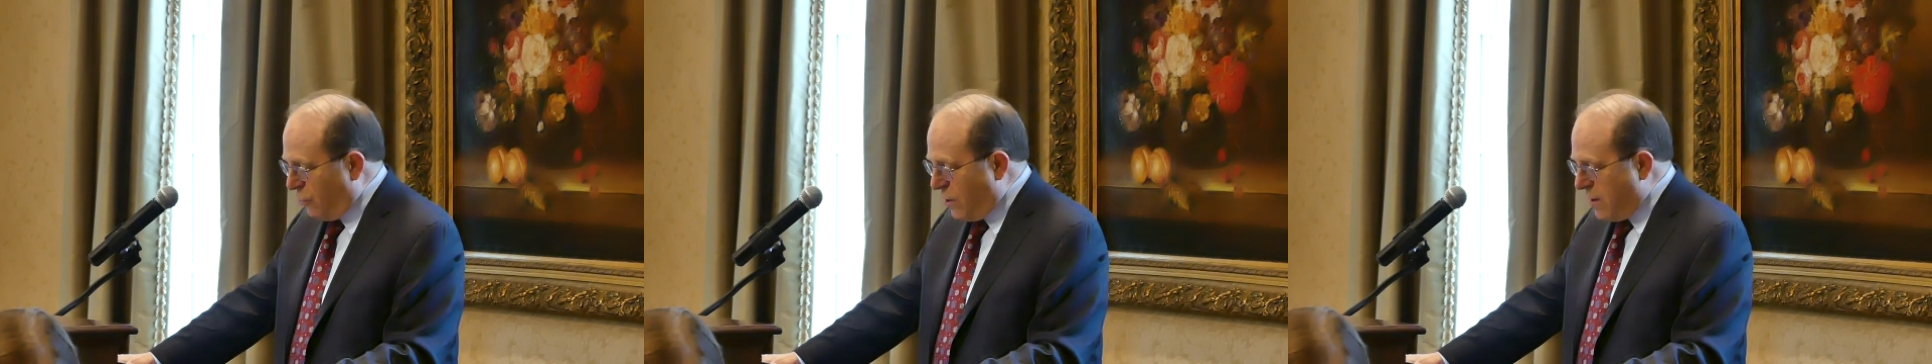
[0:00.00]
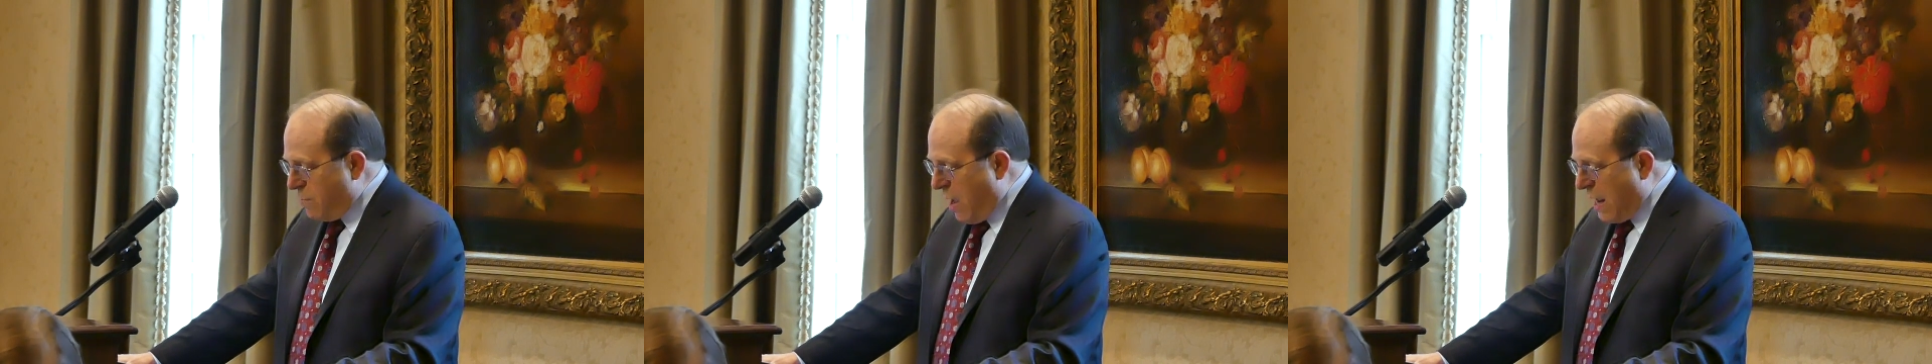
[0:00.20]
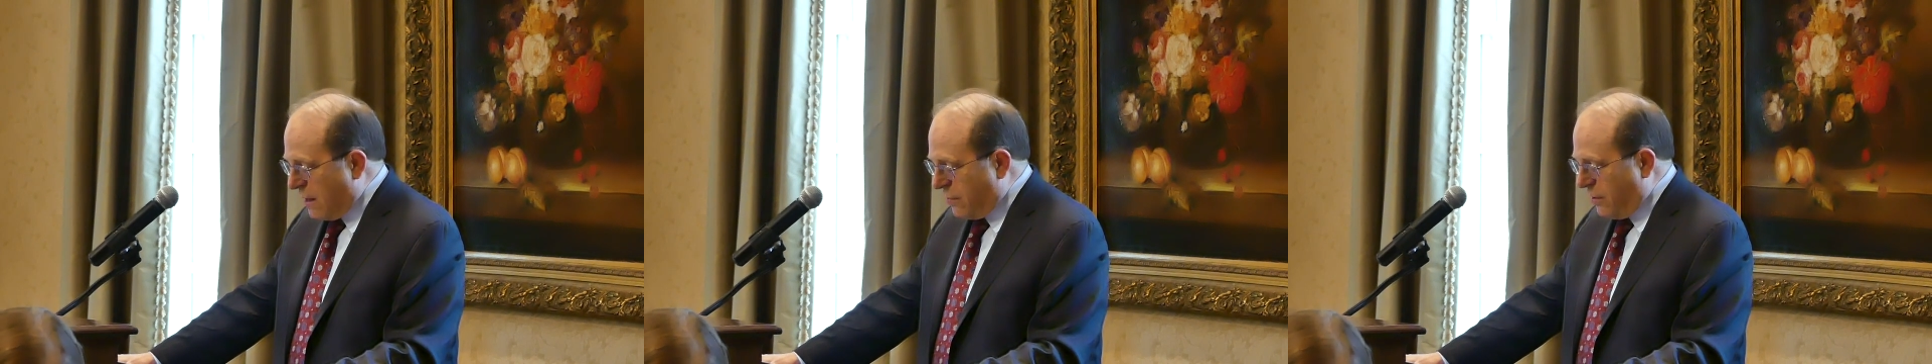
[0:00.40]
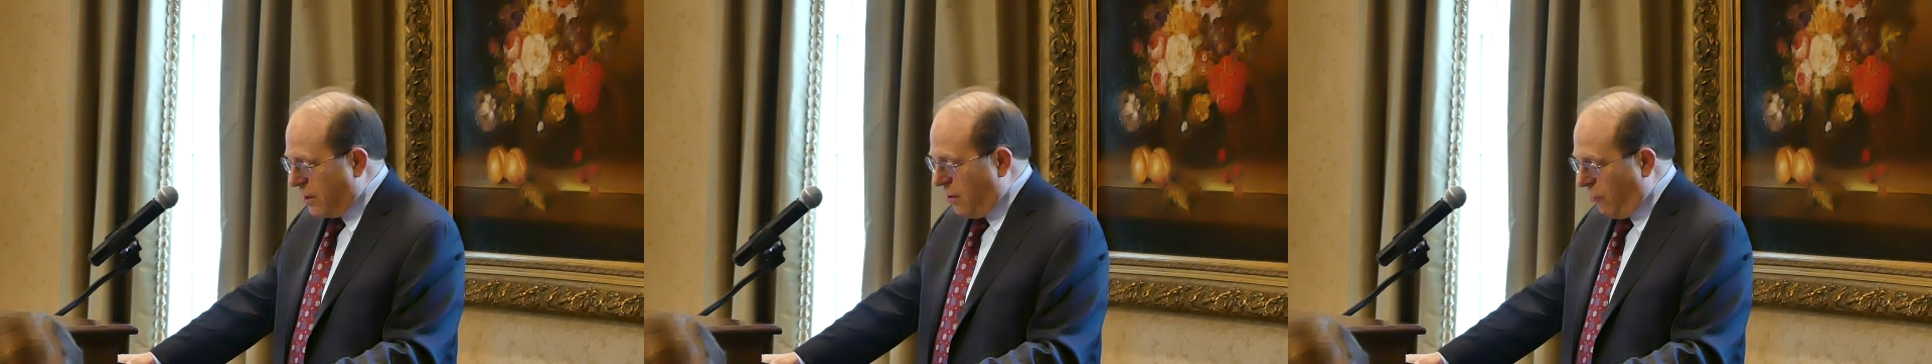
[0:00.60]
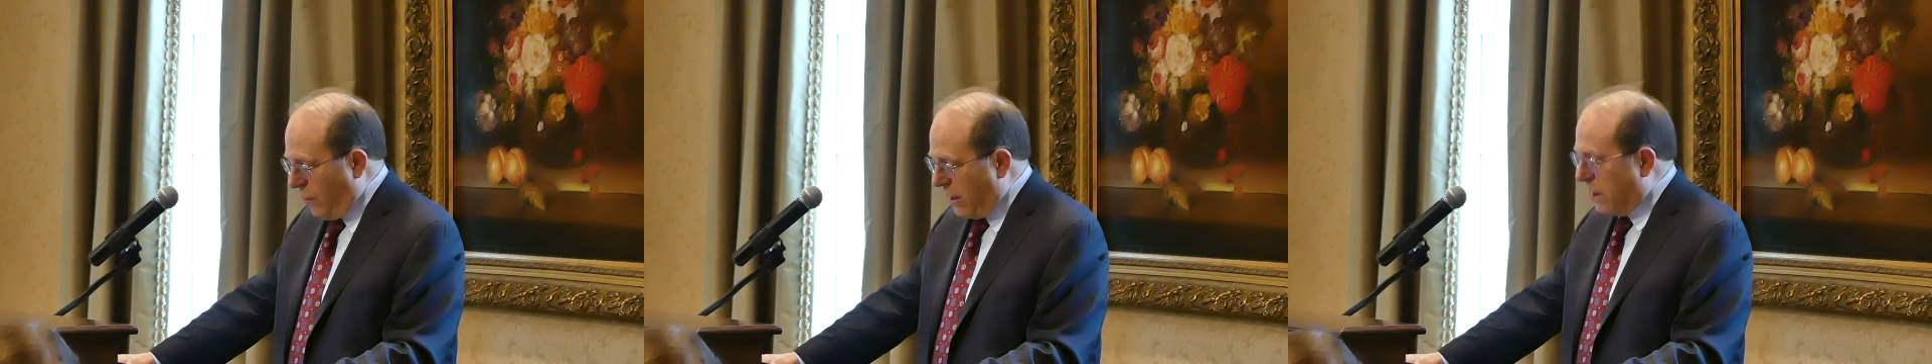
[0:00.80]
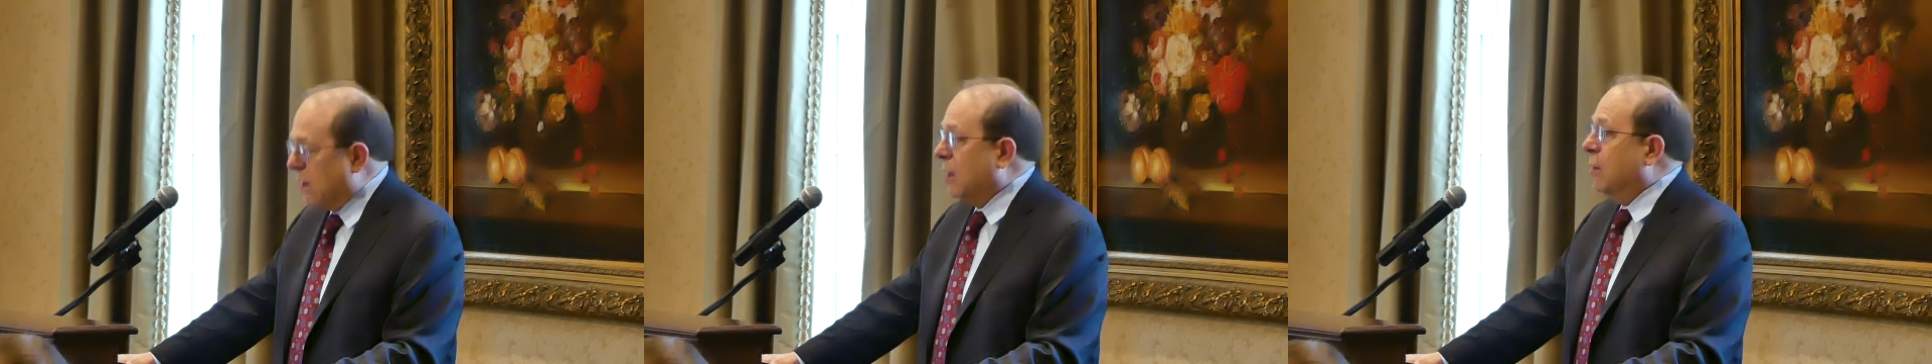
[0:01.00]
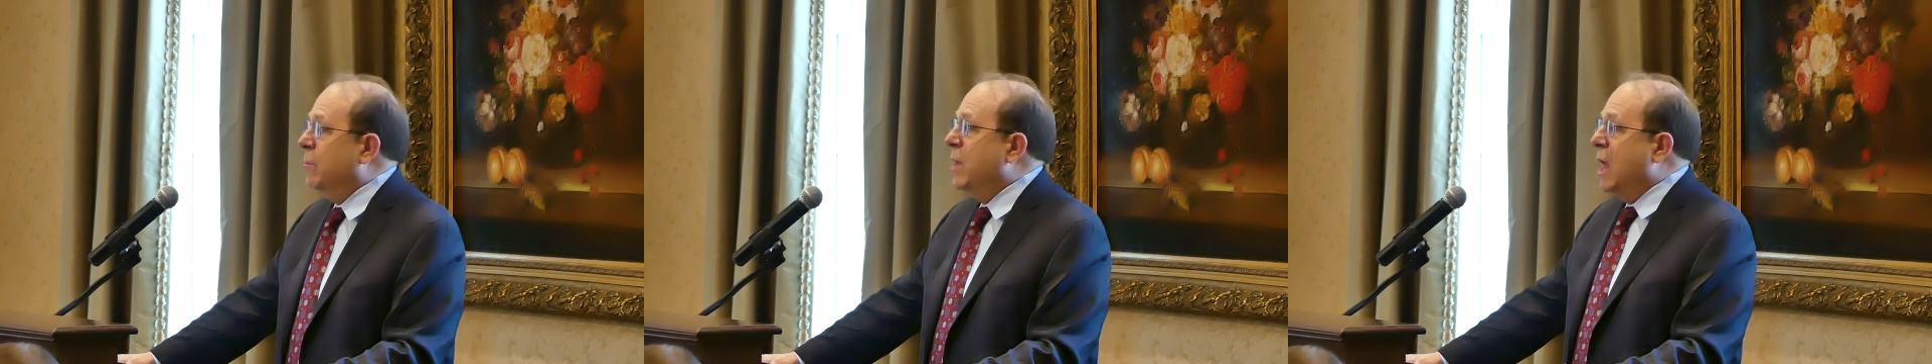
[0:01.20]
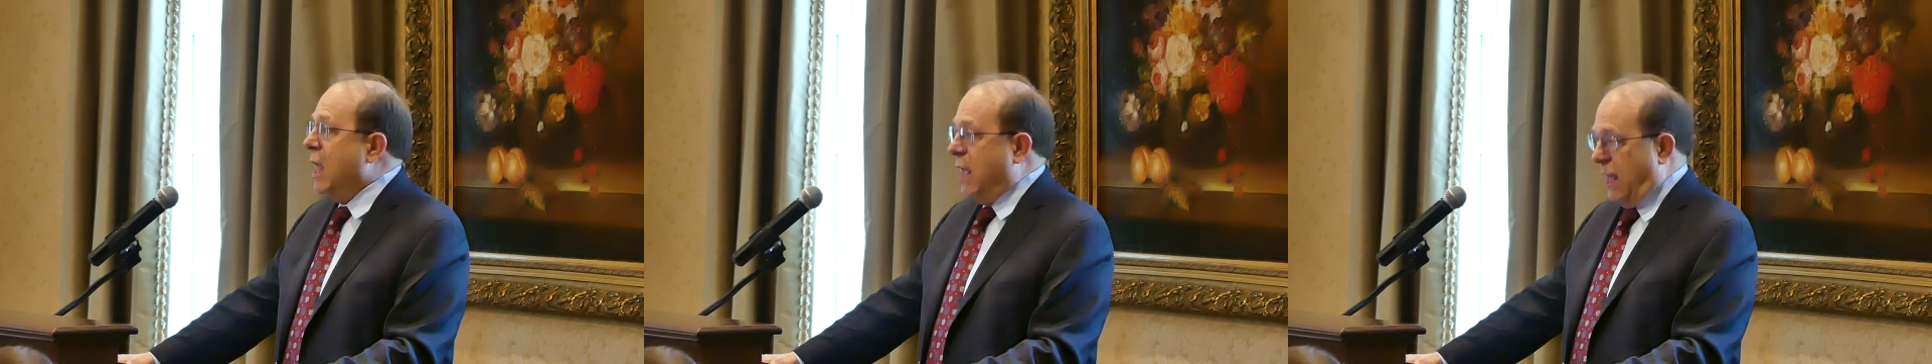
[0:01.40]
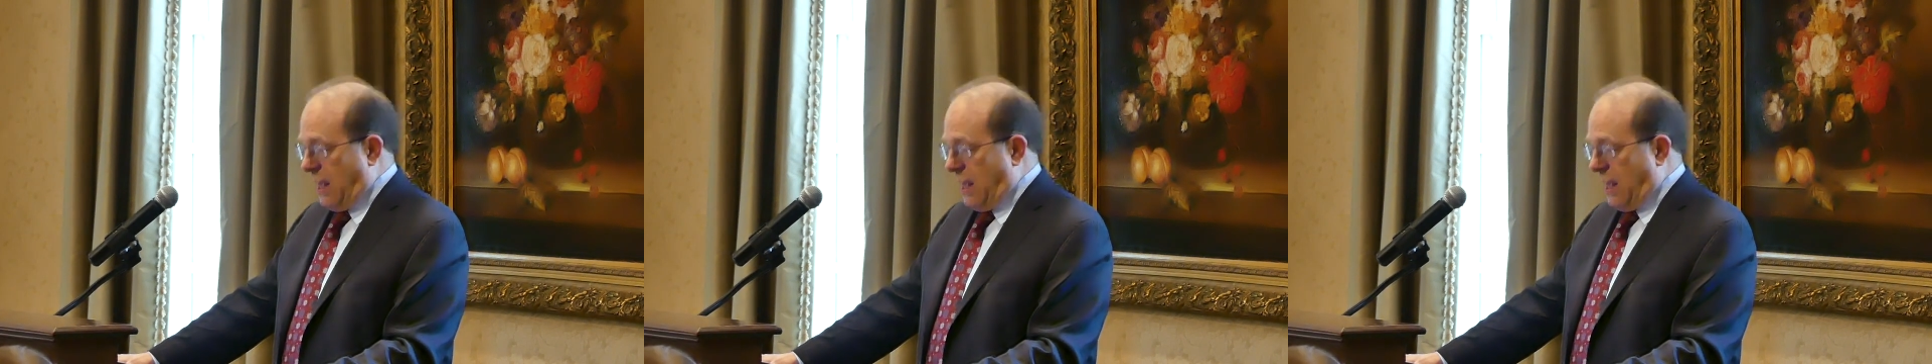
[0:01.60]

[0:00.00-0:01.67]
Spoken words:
remake the curriculum